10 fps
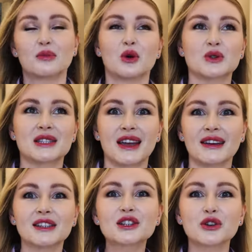most
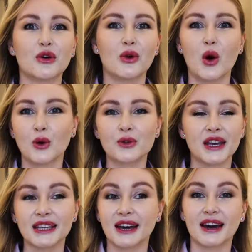stylish of all
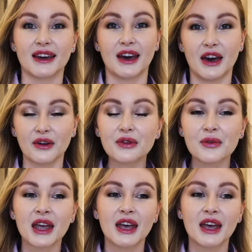that I have.